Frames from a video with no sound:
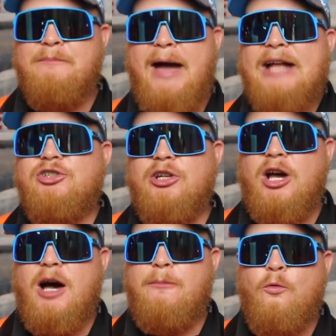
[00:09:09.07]

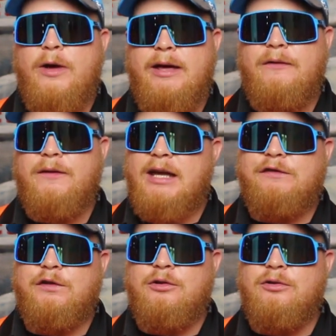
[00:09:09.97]
matching up with,
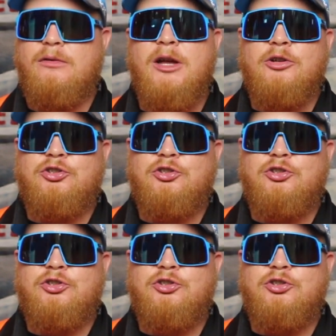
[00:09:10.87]
guess who,